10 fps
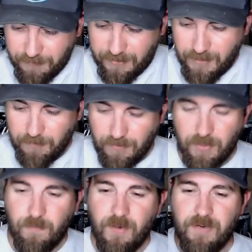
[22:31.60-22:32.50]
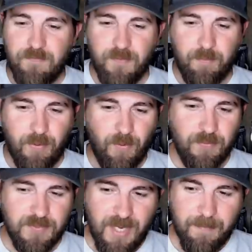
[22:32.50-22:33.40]
come a long way from the
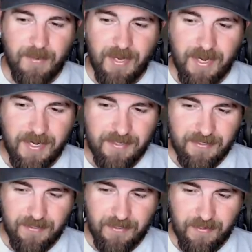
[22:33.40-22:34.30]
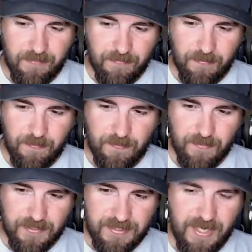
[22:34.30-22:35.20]
prototype I had.
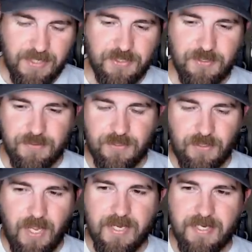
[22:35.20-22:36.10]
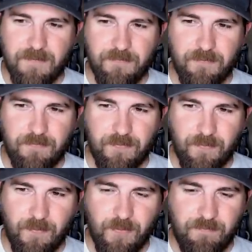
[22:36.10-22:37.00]
The texture is a lot different from the
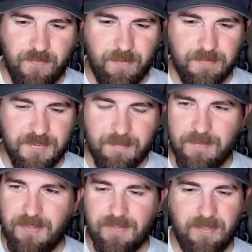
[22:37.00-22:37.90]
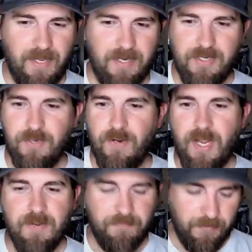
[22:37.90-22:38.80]
one Philip sent me like a year and a
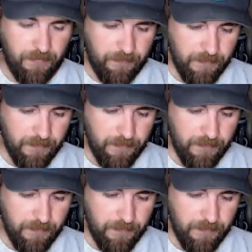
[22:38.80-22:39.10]
half ago.